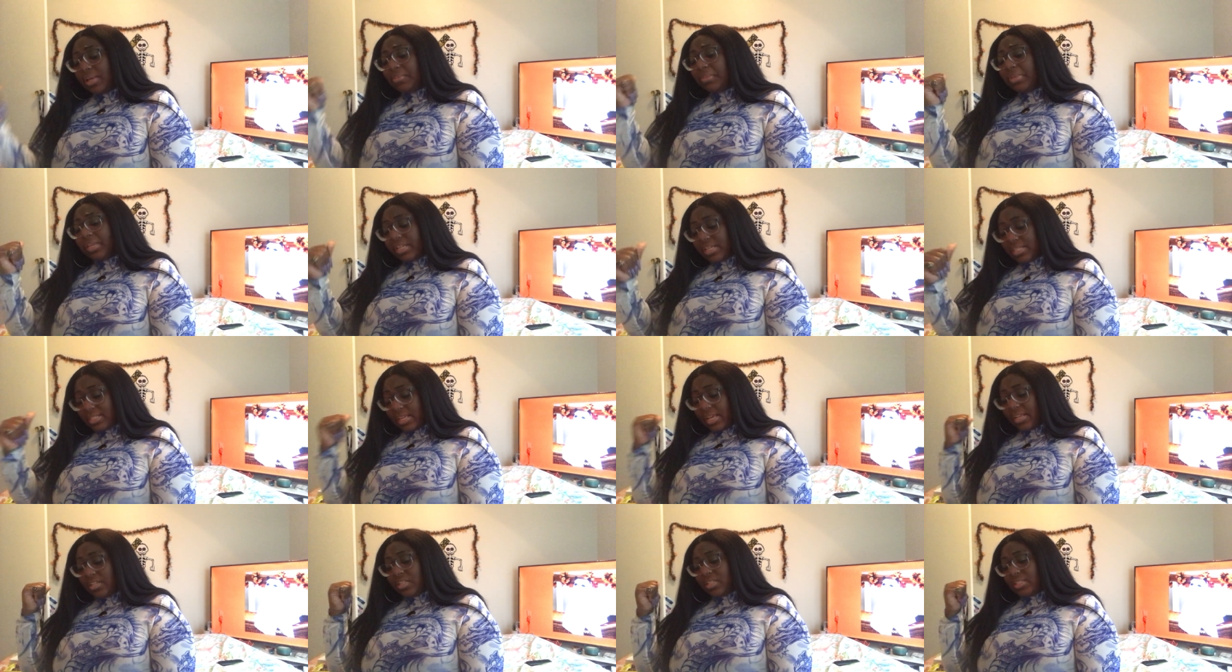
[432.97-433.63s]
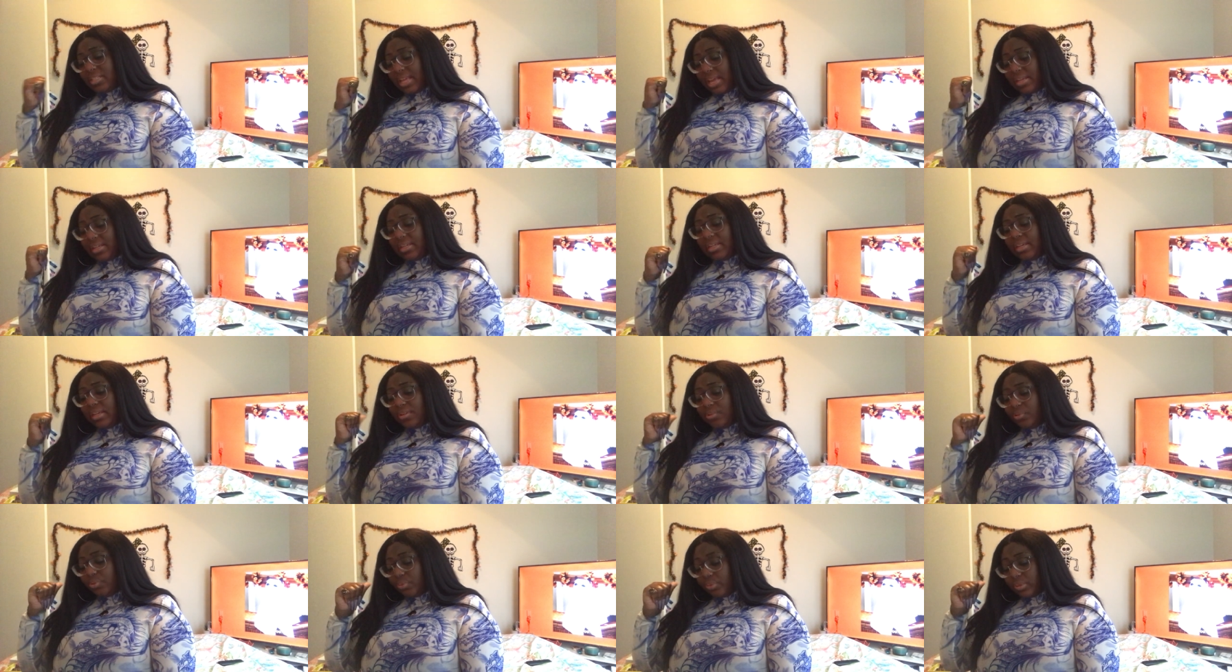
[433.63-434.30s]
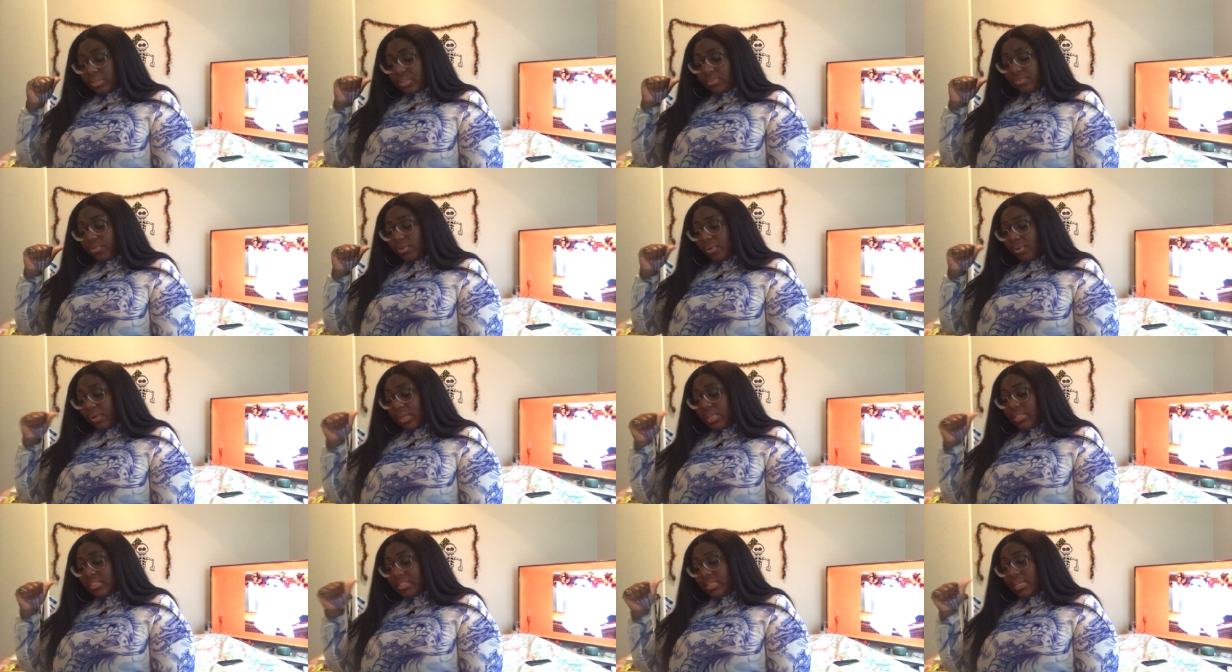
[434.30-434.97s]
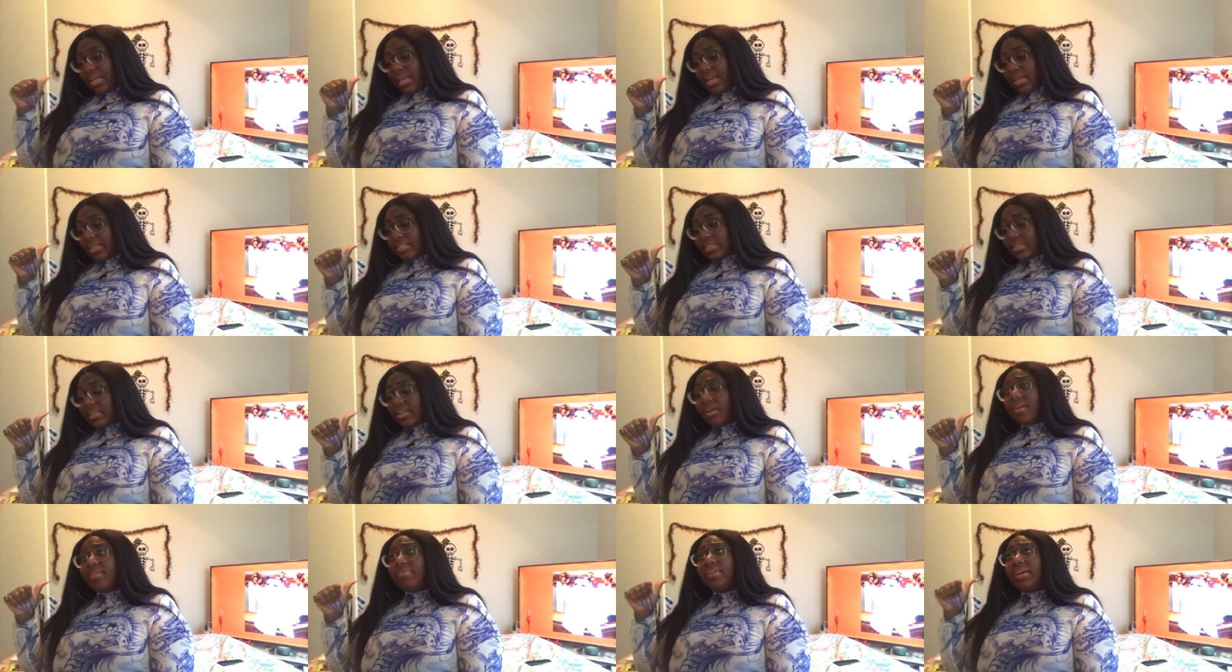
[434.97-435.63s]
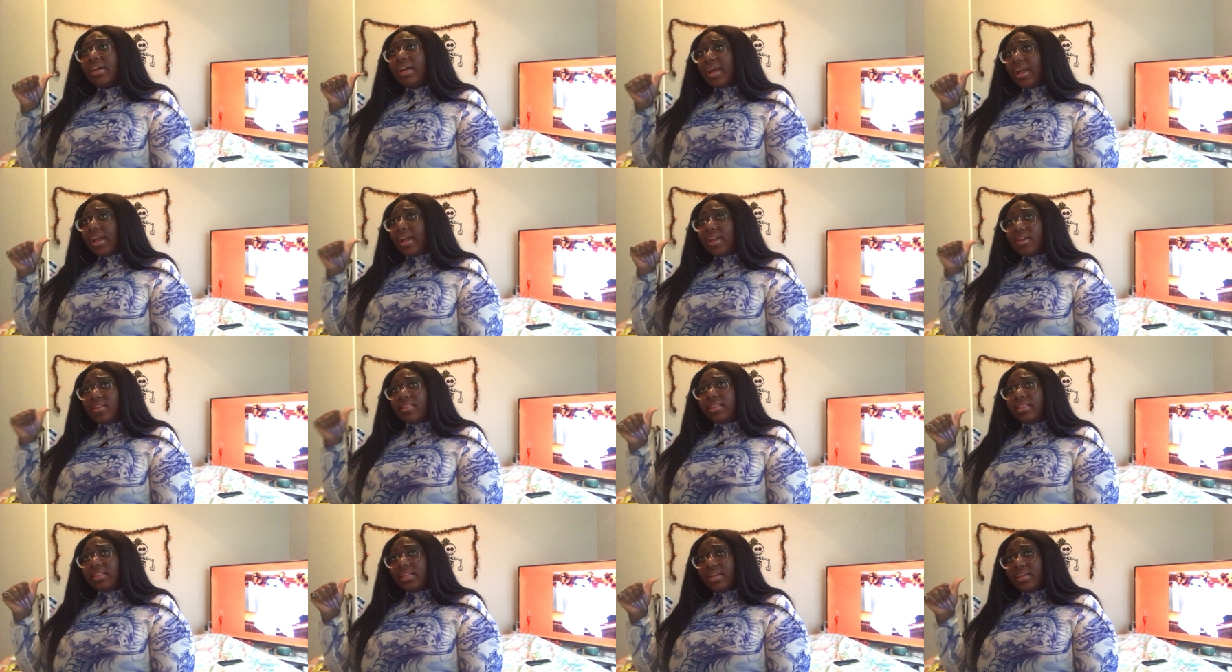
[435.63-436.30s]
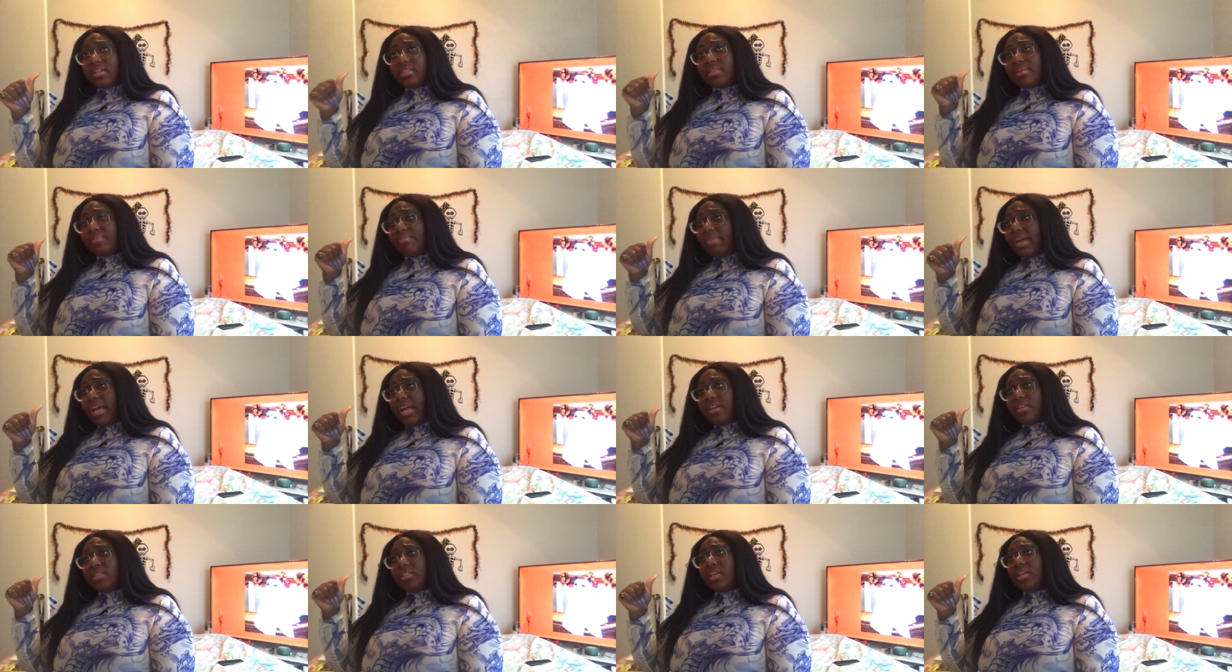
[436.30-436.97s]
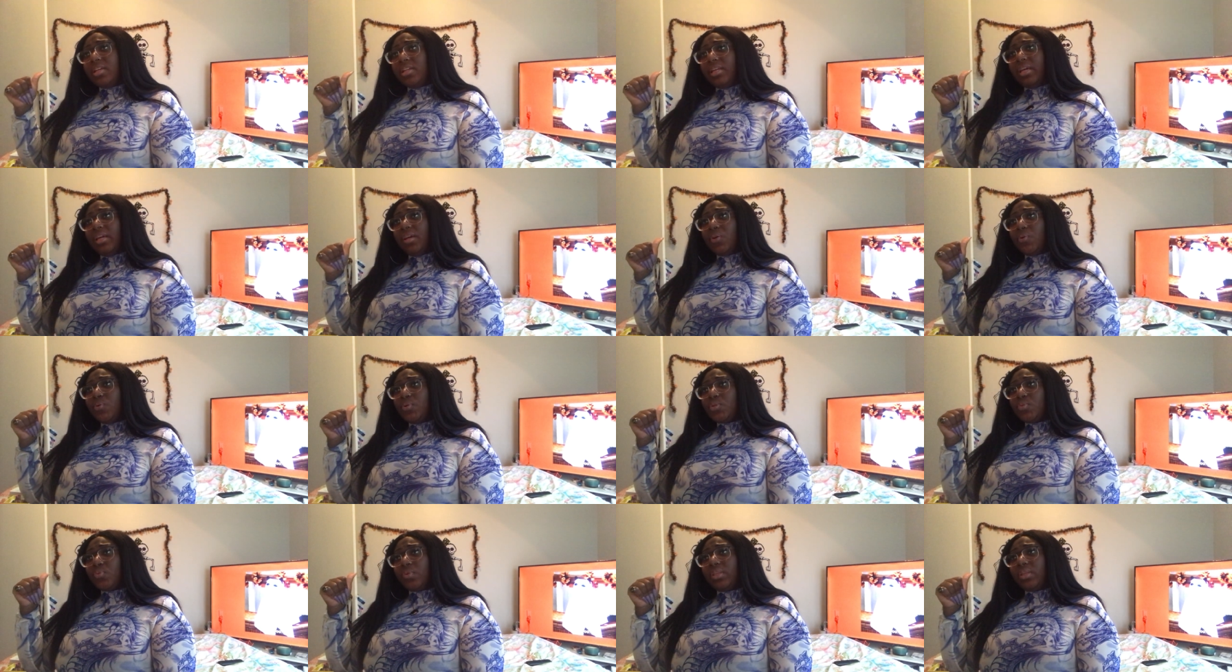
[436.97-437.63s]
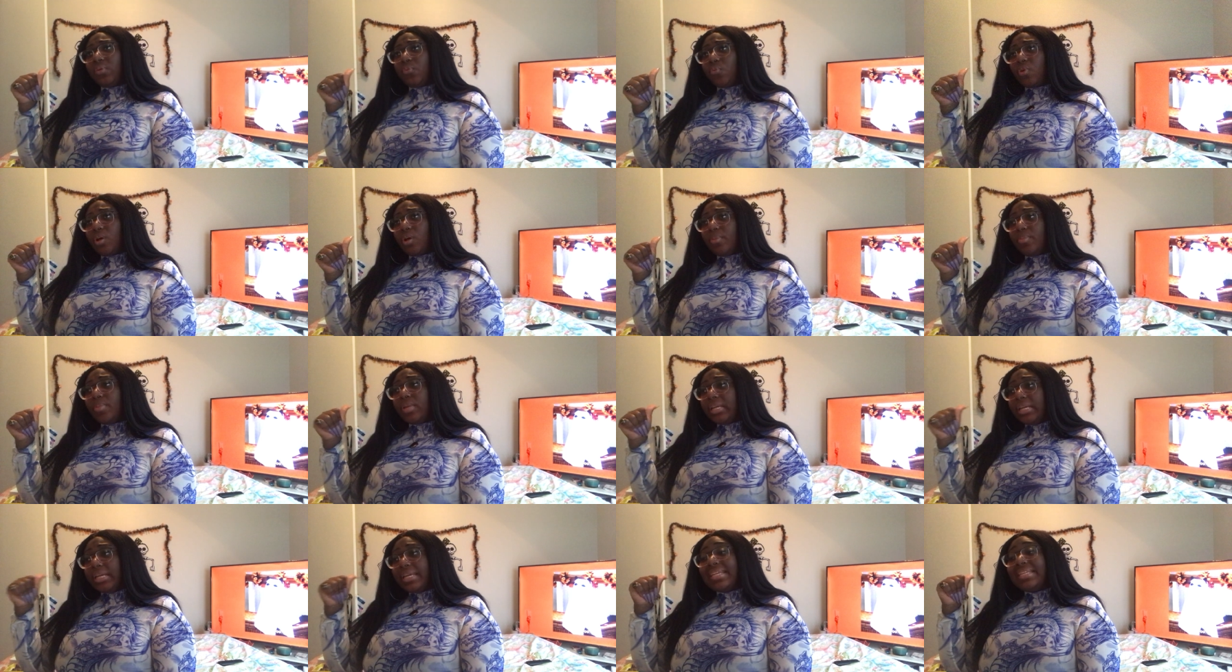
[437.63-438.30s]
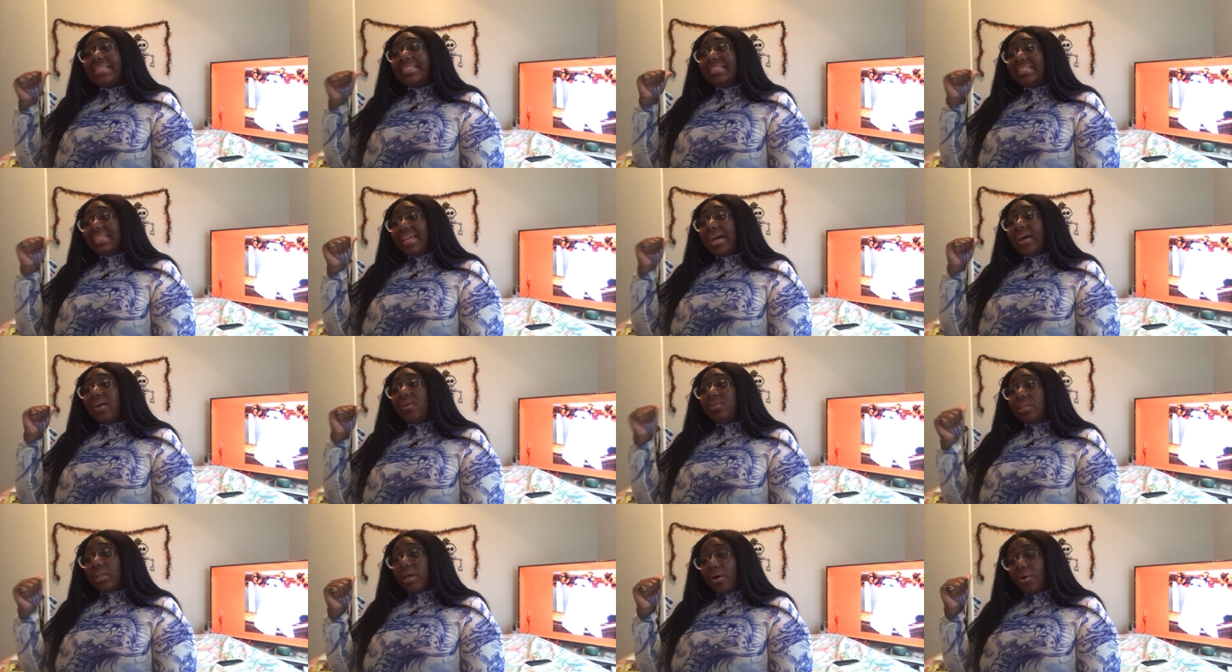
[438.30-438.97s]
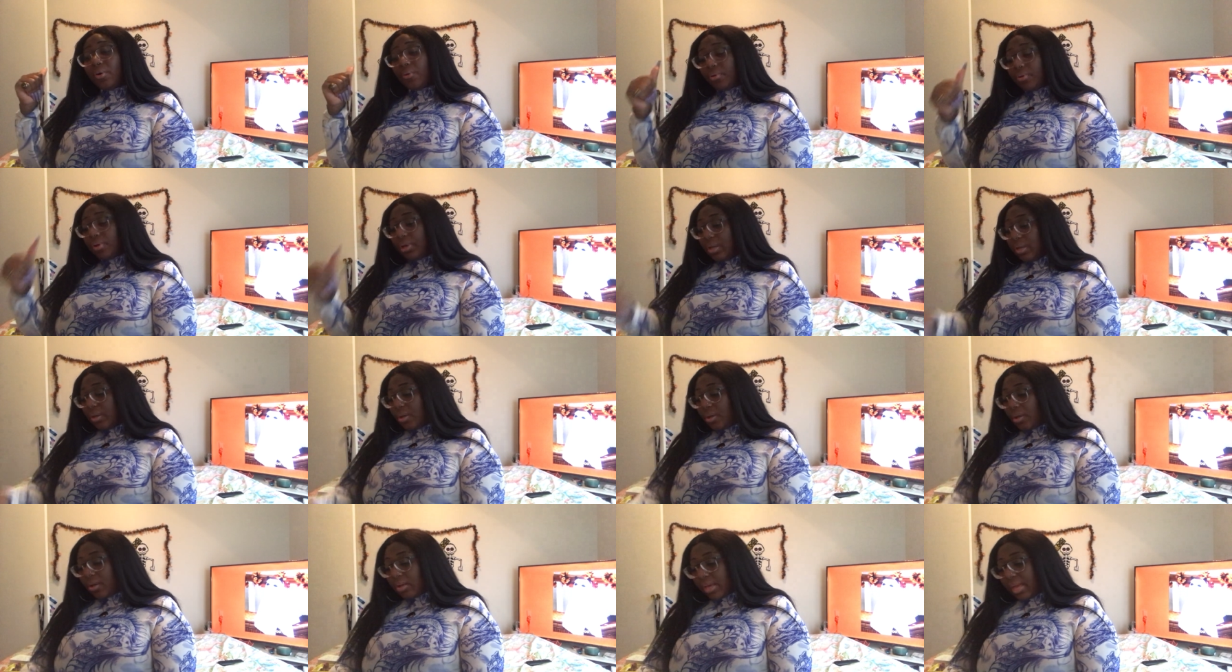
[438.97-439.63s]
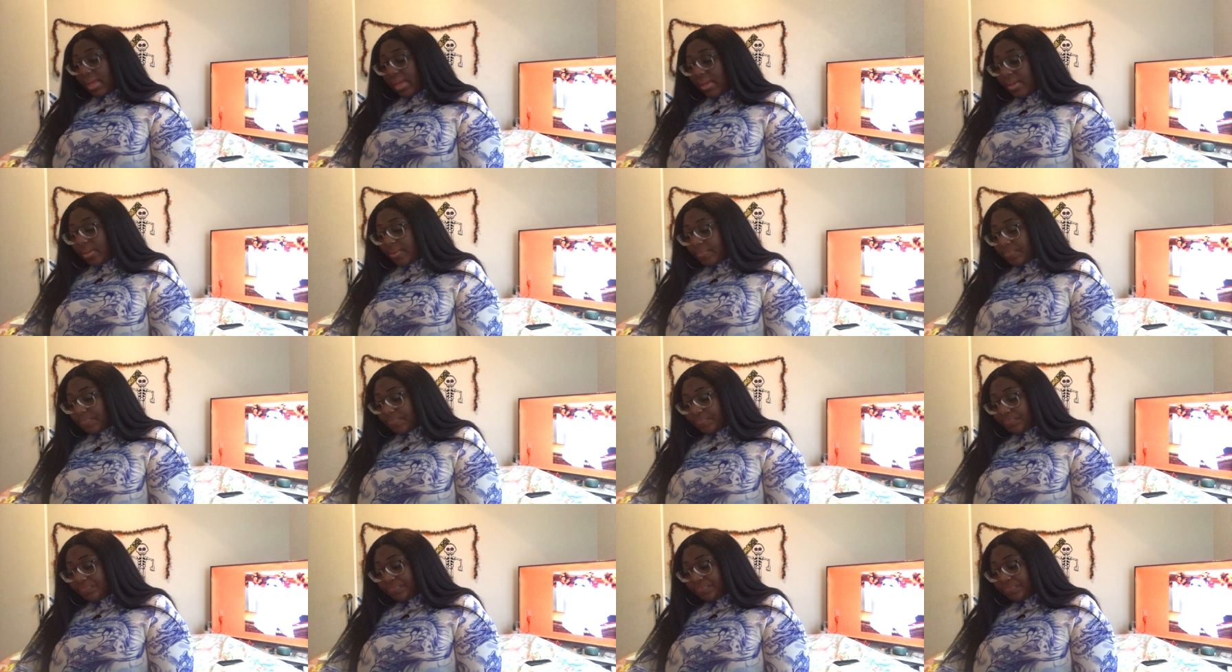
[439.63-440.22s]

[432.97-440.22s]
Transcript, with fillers: because they just got done doing some crazy ass stuff i hear that there's a masculine who's with a woman and he's down low okay